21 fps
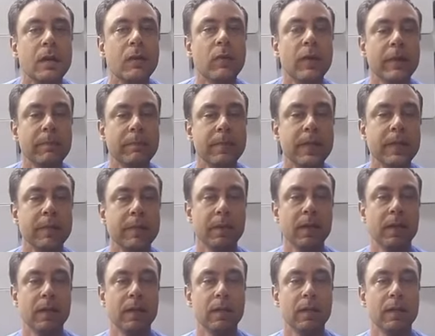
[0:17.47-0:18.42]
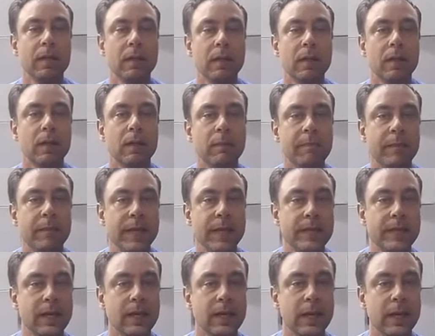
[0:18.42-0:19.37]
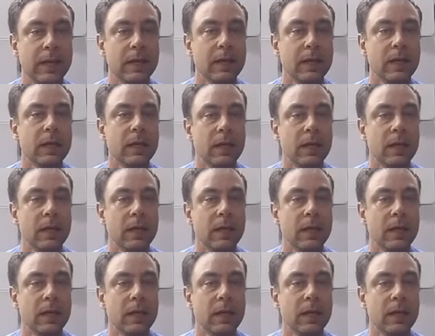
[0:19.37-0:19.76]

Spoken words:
where people basically